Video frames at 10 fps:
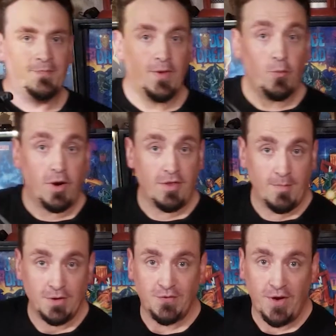one of the
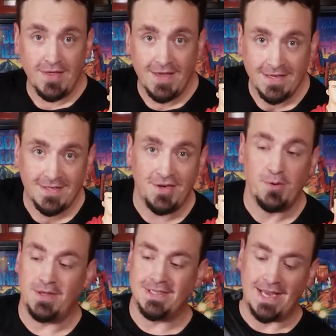most fun things to do with
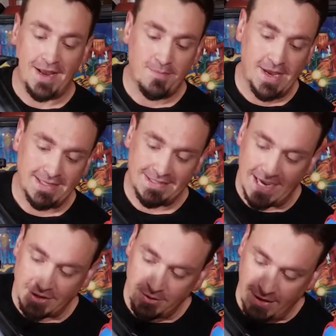this animated
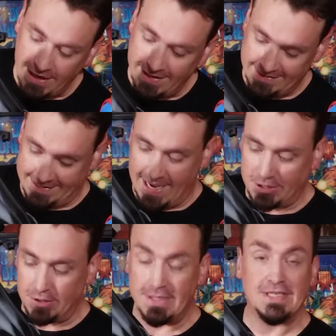statue line is to
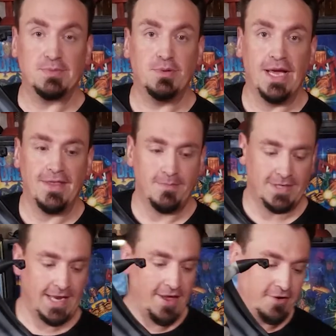actually display them
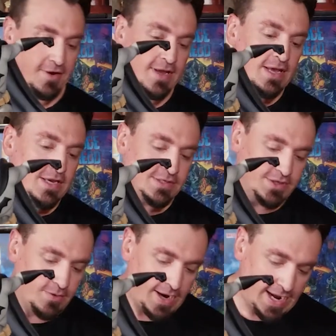together.
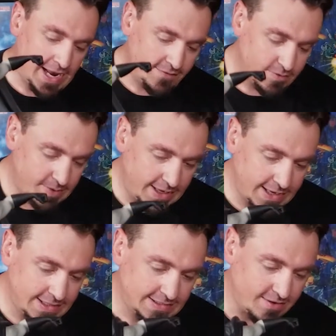So I have the
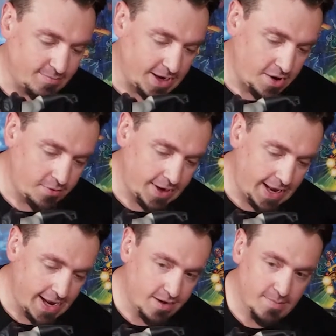beginnings of my own
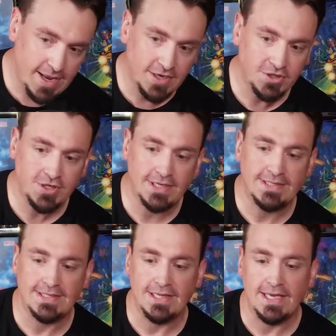animated
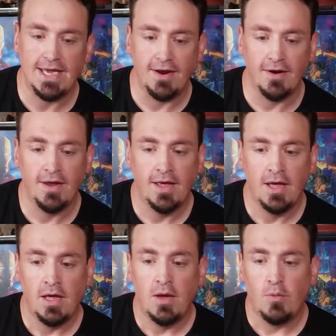Justice League here,
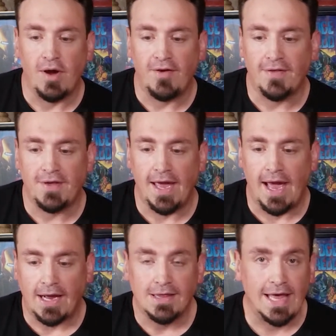where I've got the
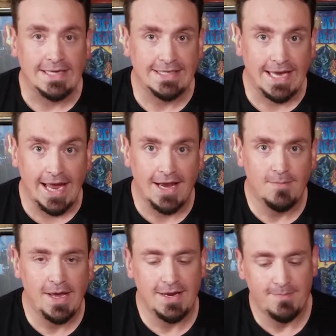classic
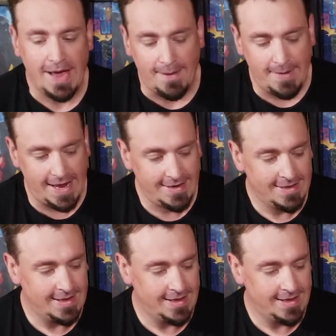animated Batman